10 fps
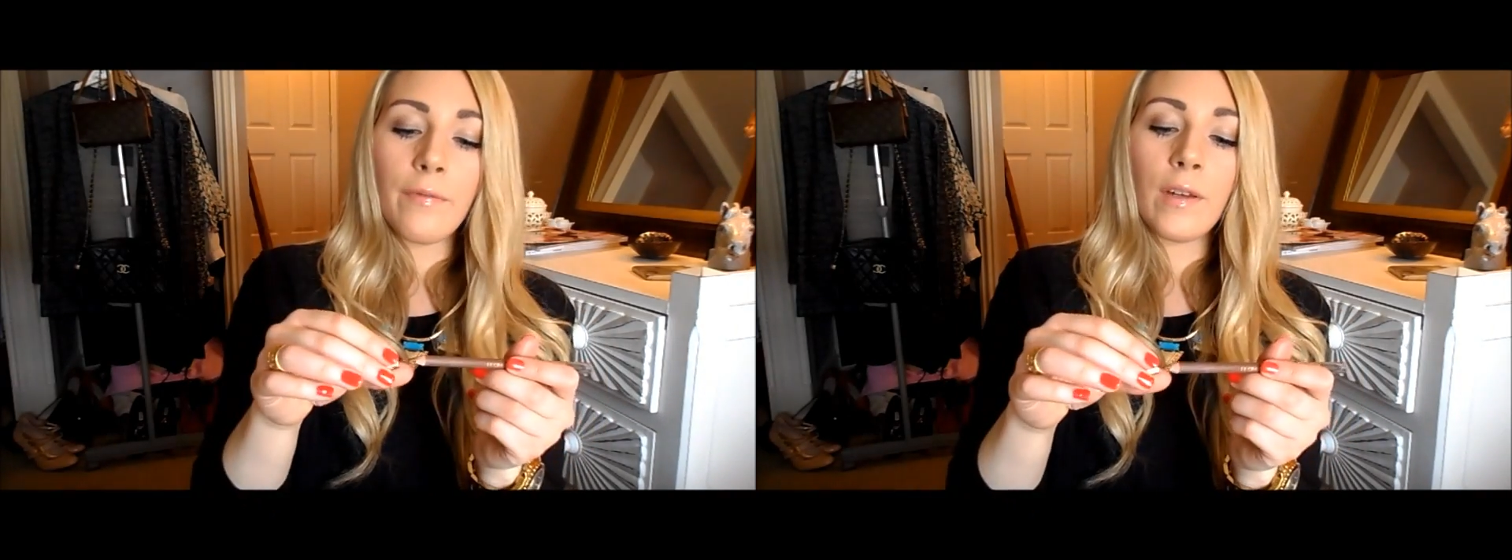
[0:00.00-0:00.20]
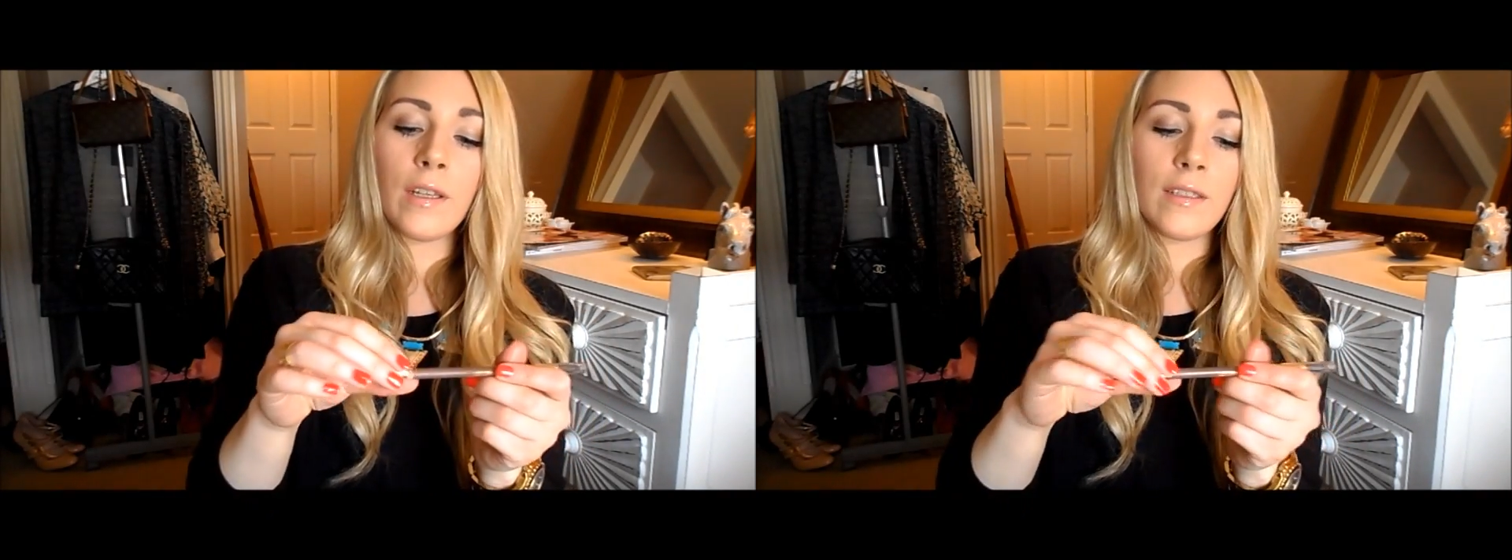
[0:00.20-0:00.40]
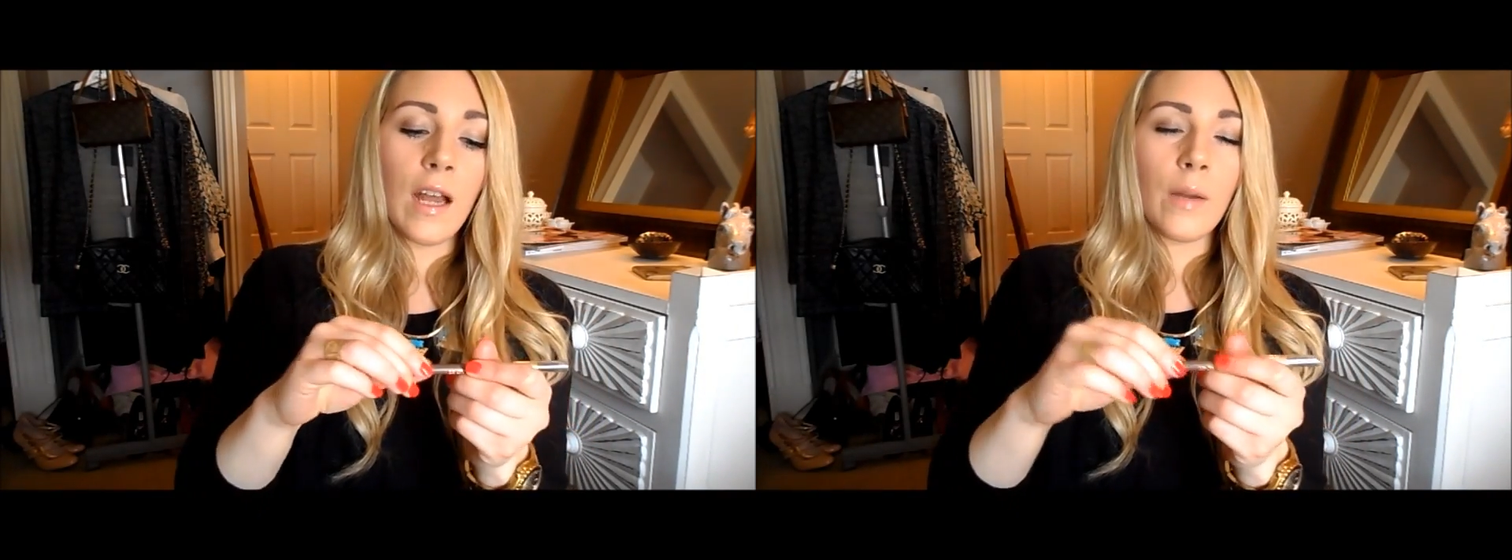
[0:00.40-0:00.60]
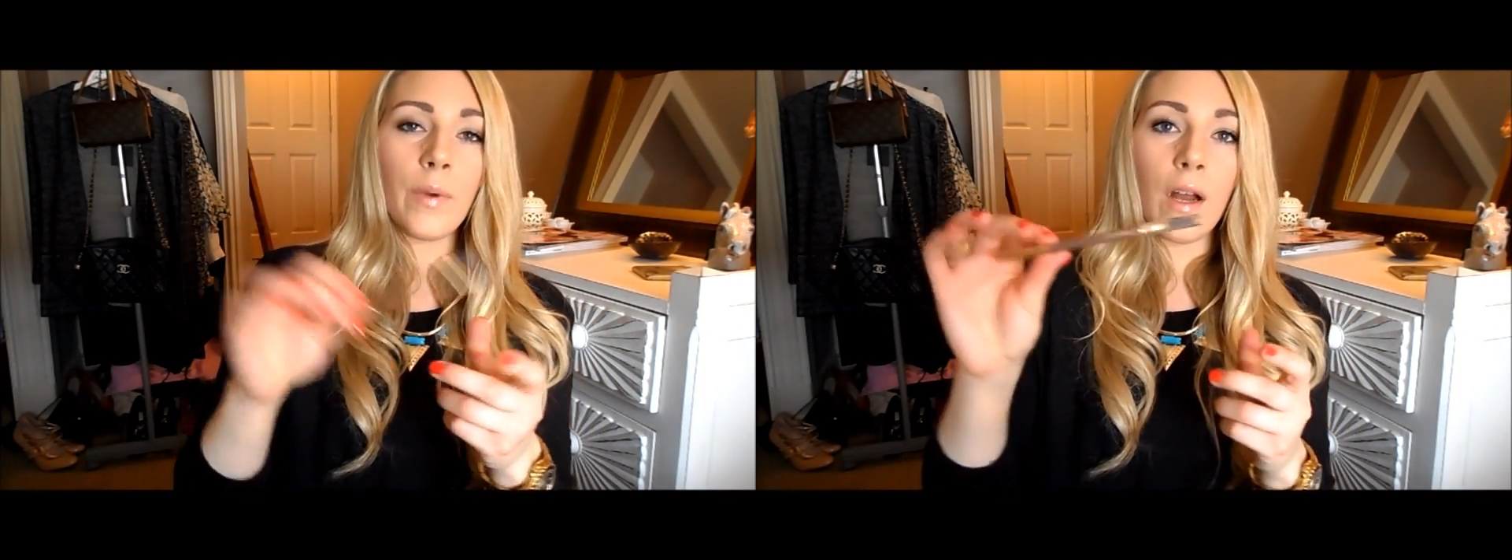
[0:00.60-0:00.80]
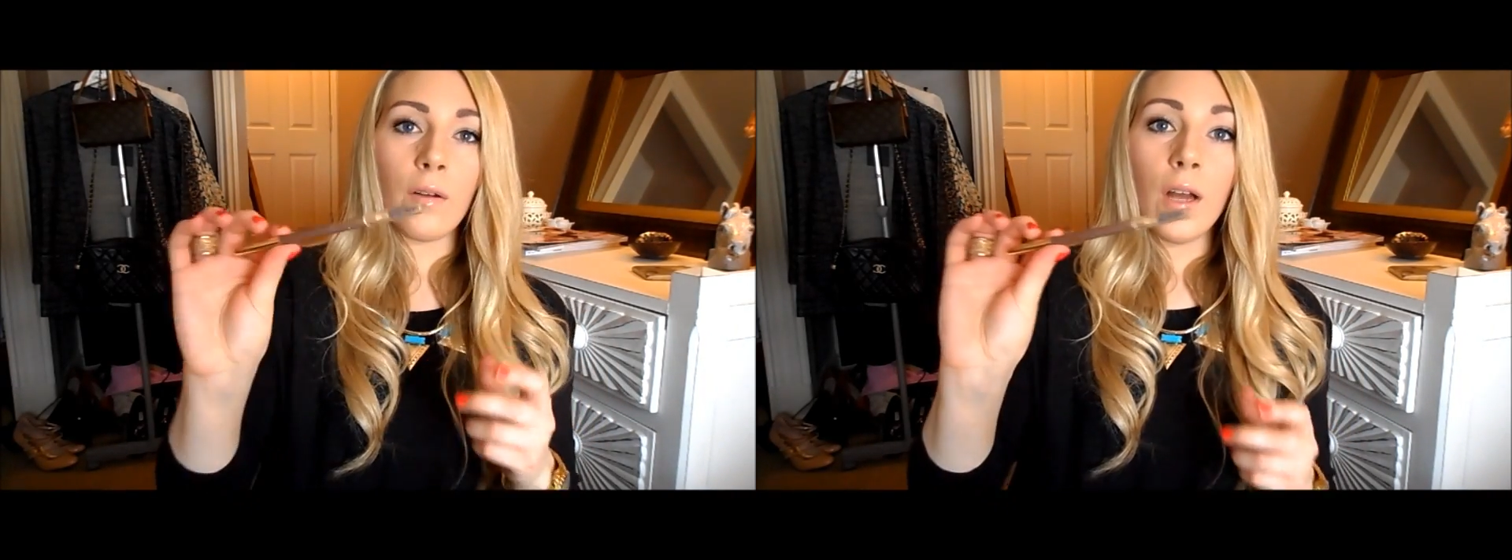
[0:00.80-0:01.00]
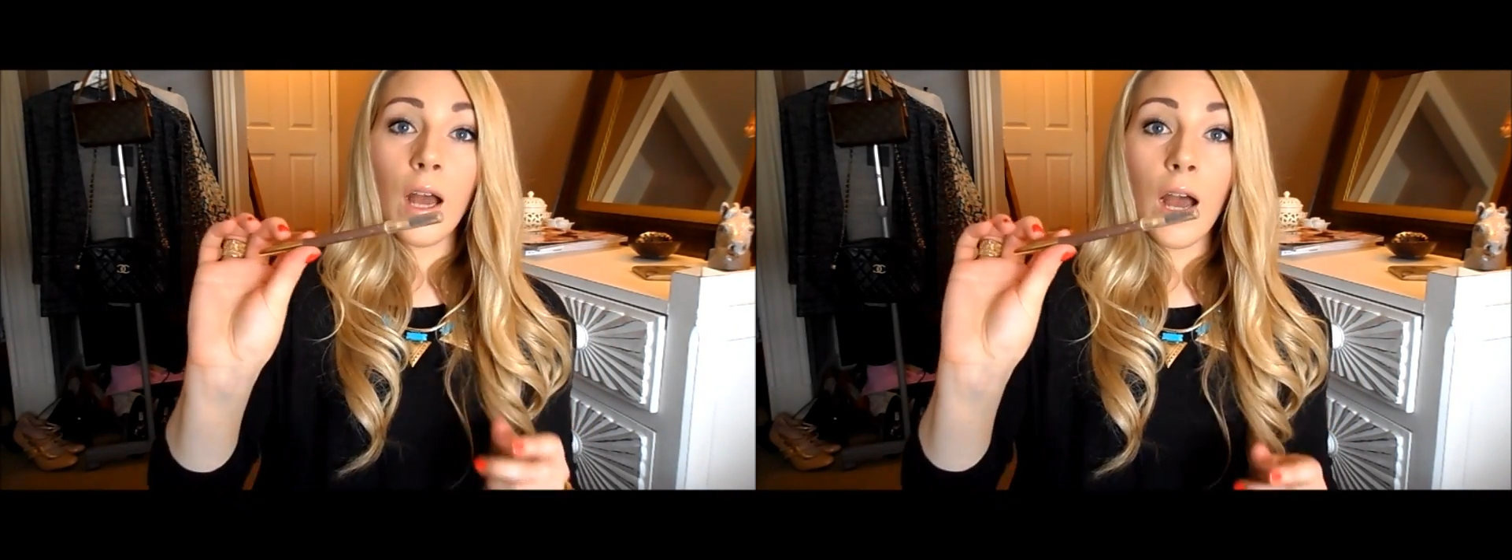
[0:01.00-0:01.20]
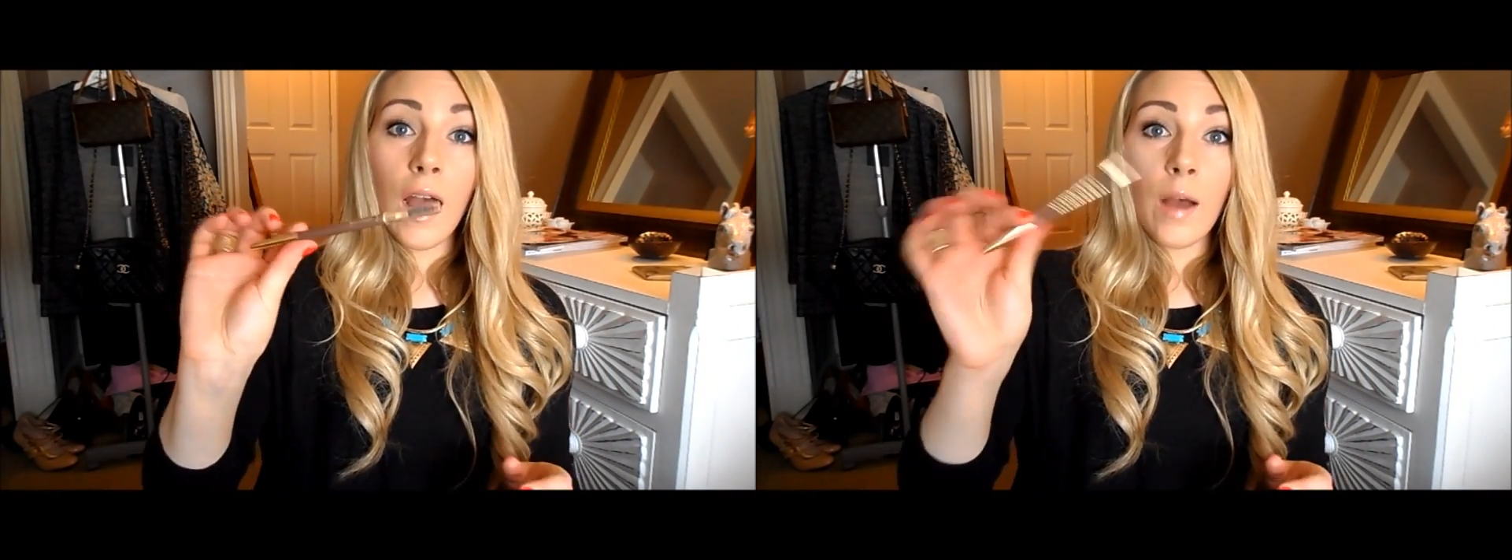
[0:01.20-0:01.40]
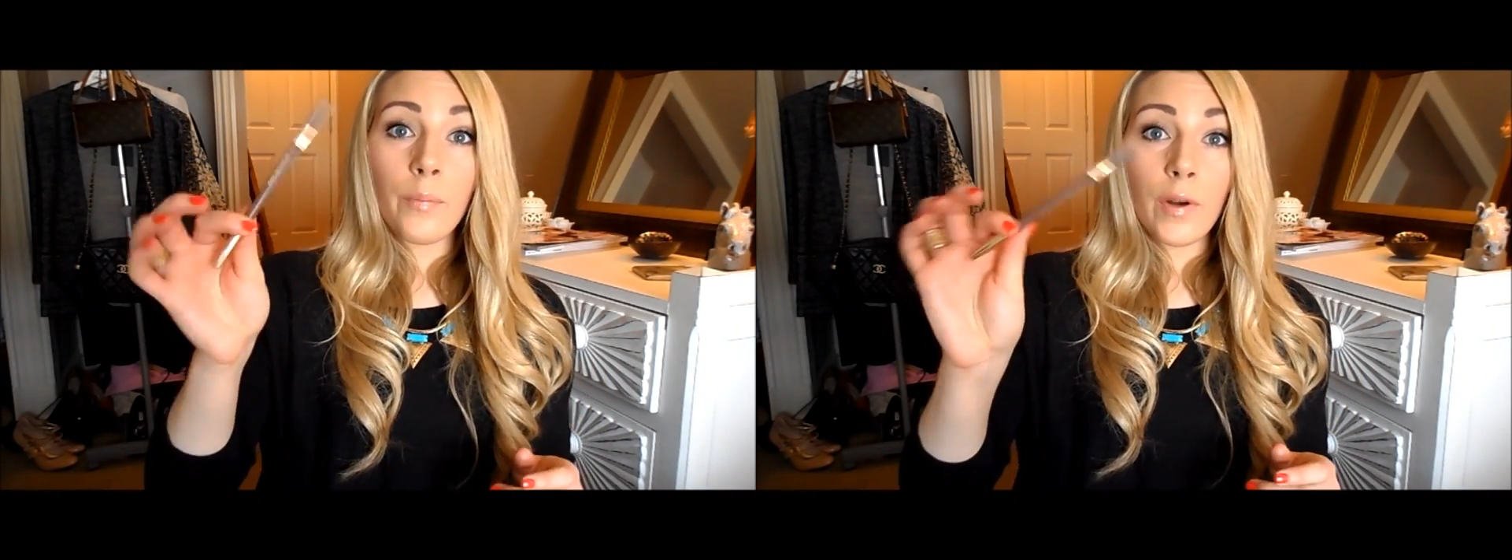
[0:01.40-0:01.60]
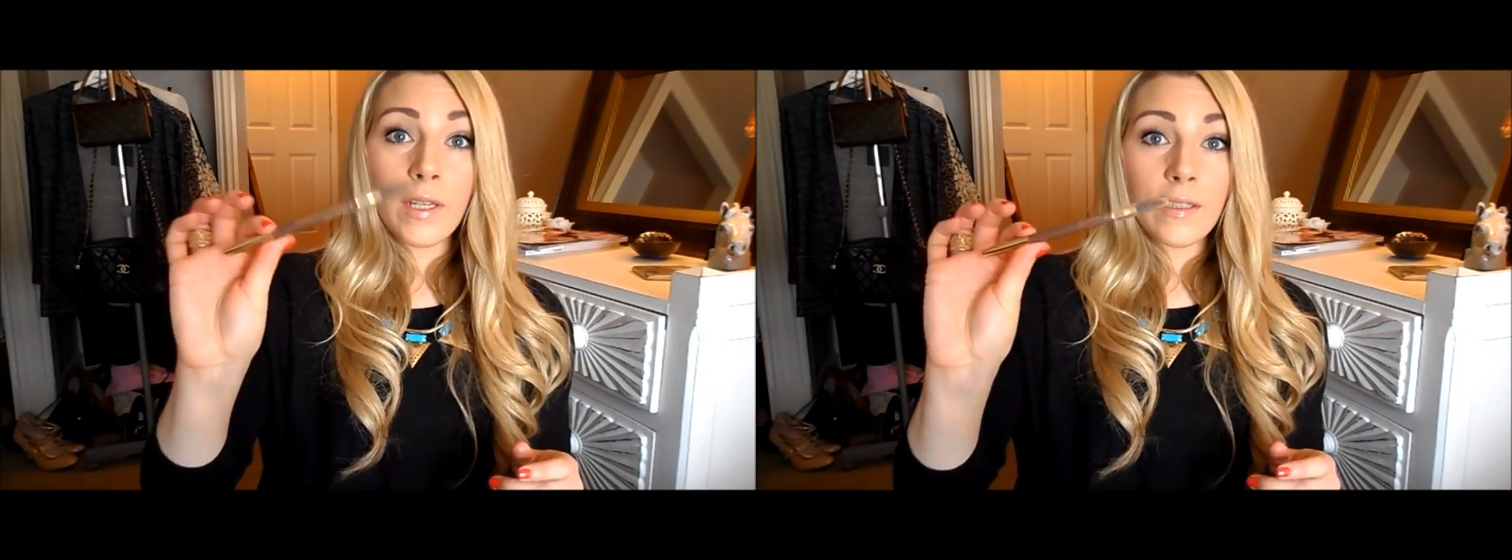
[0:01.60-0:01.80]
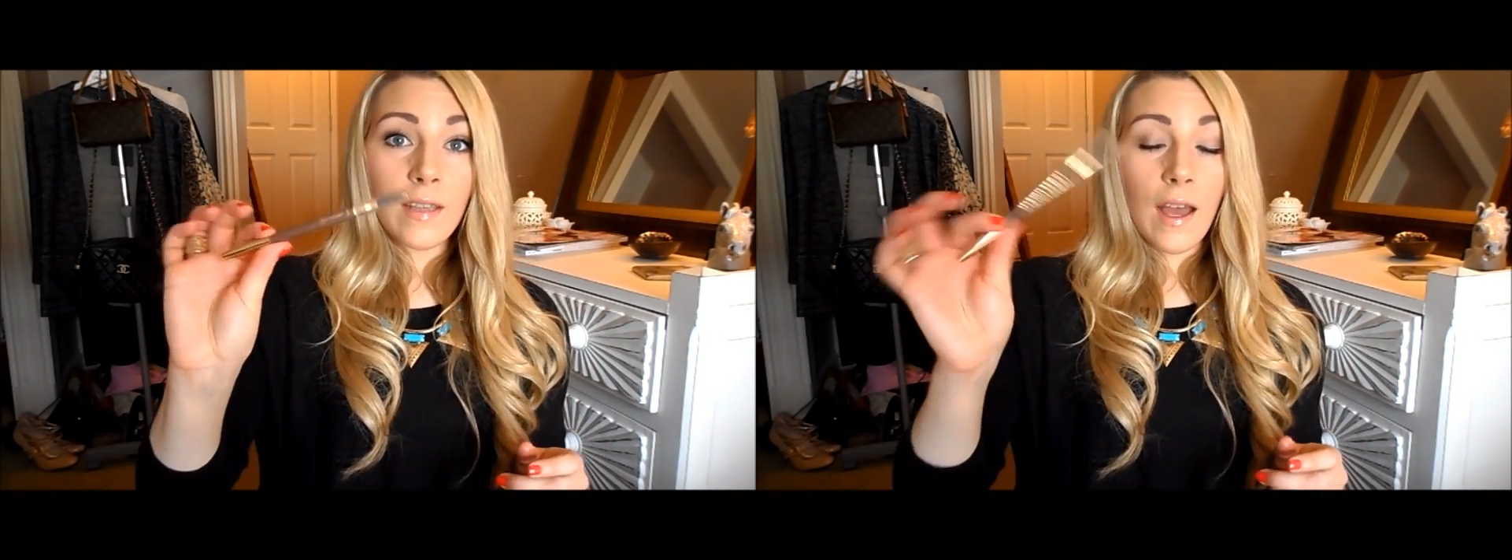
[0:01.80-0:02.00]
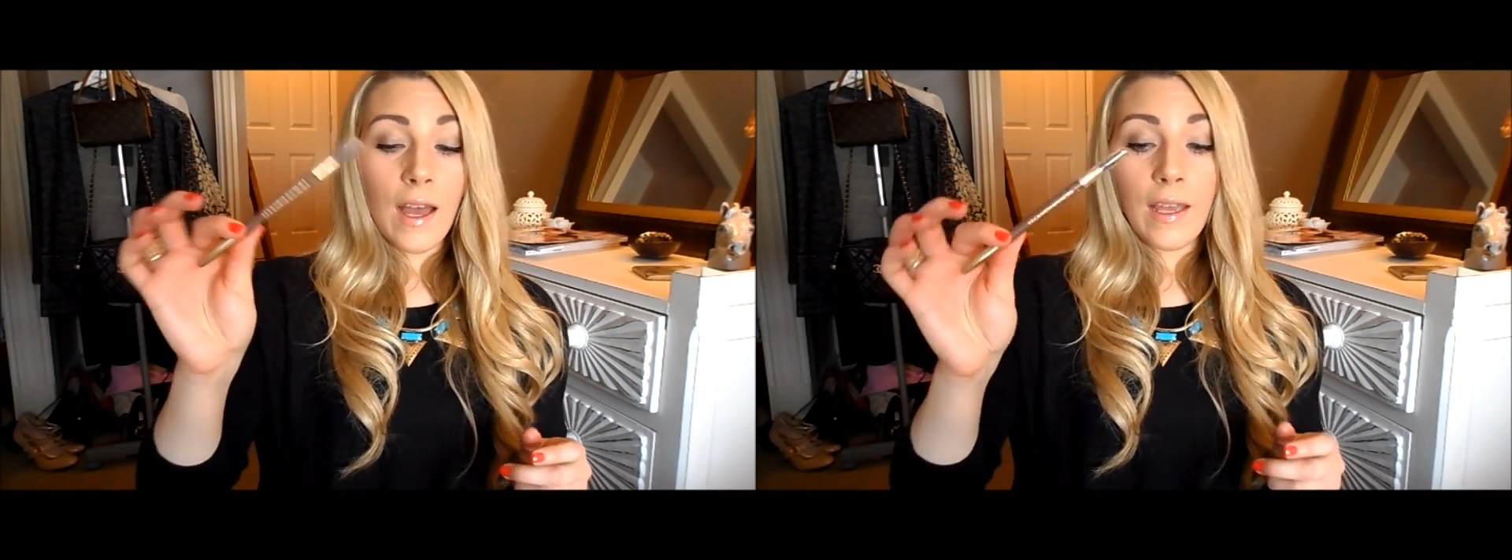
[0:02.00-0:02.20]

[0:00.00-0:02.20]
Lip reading: effortless eyebrow products that